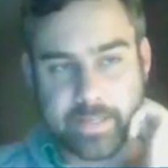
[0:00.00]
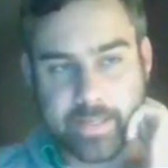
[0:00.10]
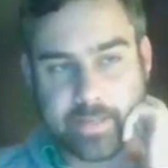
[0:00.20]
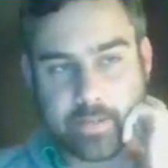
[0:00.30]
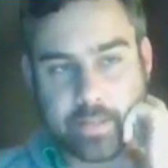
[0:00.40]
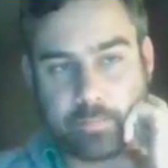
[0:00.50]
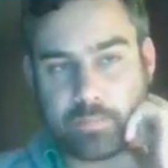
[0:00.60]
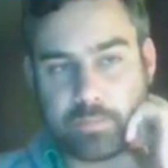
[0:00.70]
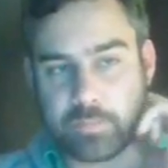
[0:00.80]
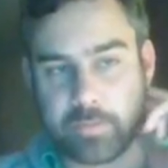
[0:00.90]
that
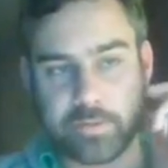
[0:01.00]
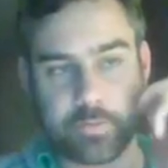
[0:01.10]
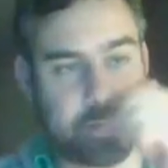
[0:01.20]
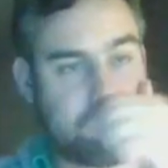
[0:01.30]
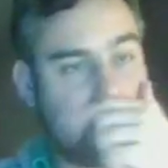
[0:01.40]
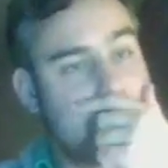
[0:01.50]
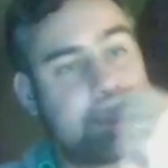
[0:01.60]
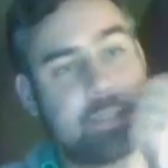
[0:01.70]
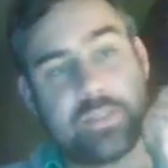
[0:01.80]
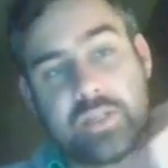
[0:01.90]
Splinter Twin has
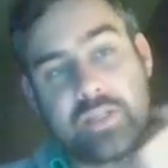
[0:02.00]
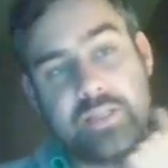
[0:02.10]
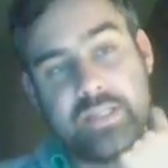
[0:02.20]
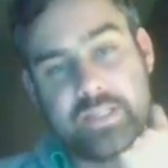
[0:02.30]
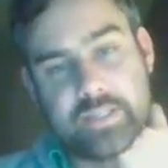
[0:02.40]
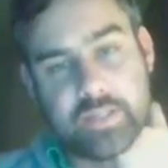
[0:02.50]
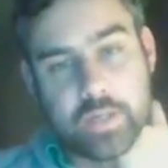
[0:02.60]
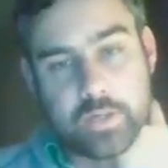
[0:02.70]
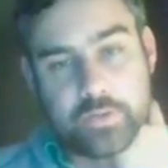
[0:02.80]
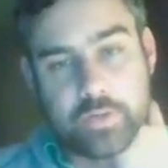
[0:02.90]
that Jen doesn't is the
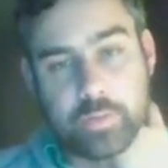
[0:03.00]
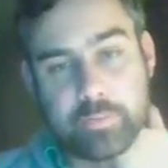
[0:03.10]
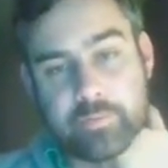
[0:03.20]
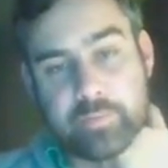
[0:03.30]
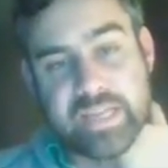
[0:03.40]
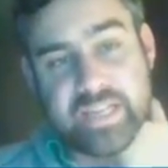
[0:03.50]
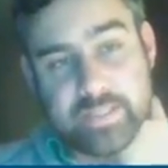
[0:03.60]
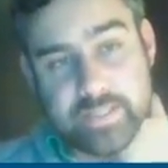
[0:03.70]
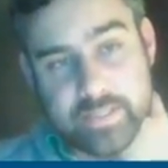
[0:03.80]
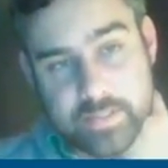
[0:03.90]
card draw with Romance
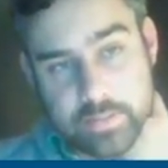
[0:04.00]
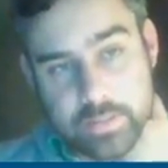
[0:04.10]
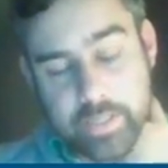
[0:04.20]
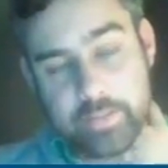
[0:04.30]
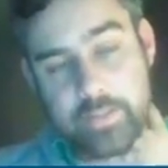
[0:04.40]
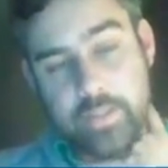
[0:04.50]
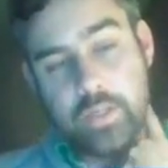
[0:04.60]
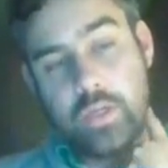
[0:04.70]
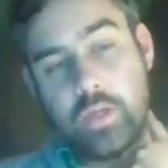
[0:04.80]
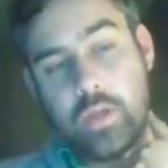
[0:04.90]
and all that.
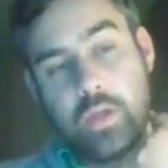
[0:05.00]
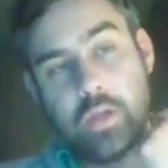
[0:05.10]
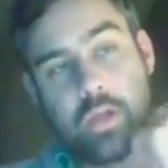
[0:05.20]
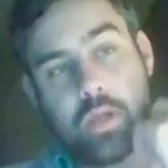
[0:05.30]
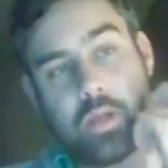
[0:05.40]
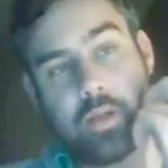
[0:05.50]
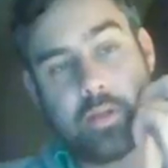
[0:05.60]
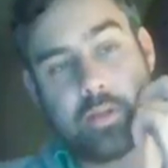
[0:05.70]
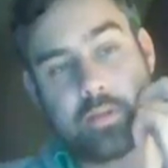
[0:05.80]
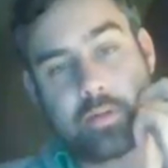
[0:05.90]

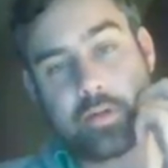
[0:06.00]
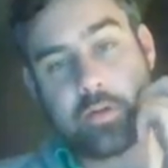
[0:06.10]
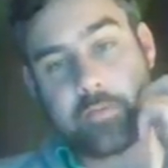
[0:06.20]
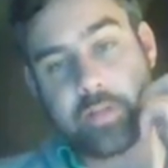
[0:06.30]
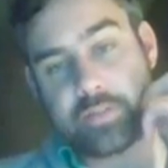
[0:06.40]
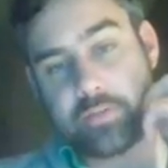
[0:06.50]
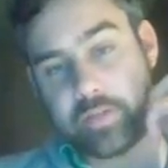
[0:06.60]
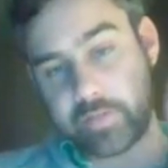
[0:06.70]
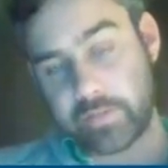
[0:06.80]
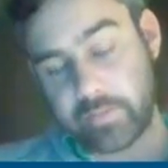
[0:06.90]
Our Confound's good if
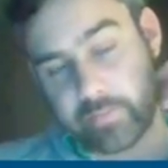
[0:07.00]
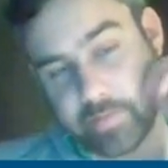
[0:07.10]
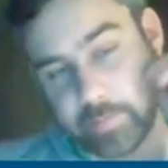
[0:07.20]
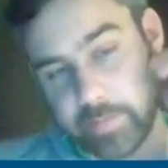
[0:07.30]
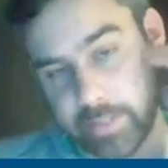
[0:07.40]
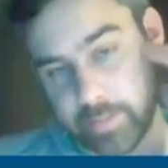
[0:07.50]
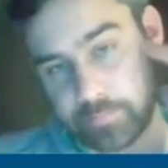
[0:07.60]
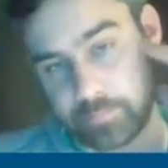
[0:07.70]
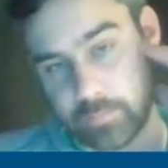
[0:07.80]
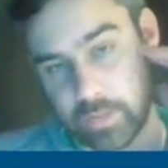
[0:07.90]
it survives, but yeah.
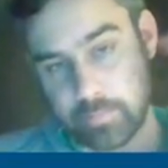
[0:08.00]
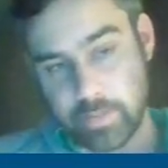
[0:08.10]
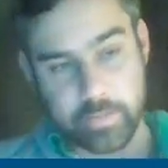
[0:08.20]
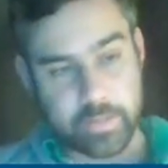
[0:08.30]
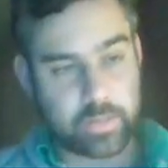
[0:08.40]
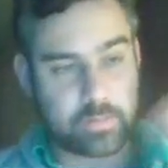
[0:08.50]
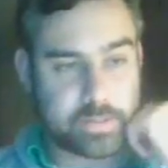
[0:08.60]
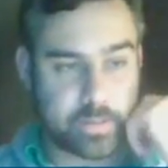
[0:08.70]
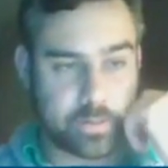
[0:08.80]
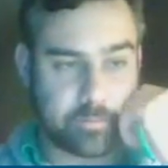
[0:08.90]
Well, there we go.
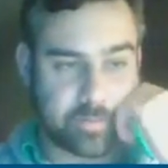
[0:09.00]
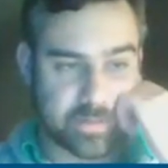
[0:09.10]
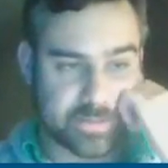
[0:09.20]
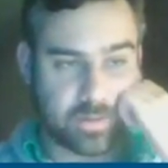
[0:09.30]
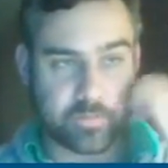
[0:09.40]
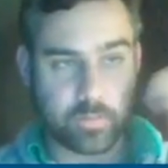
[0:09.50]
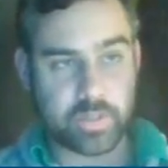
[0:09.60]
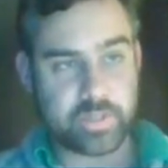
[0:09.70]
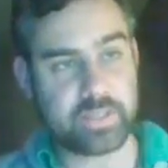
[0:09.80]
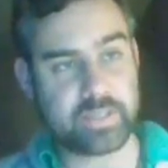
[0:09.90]
So thanks a lot for watching
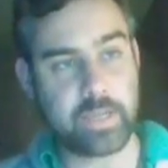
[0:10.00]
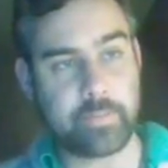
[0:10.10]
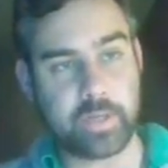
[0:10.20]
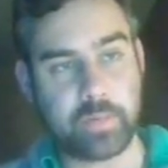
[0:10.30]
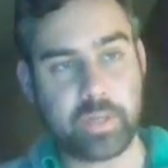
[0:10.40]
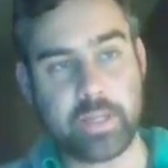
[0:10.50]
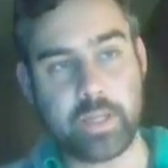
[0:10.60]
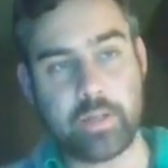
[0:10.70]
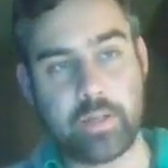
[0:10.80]
this game. I'm gonna play the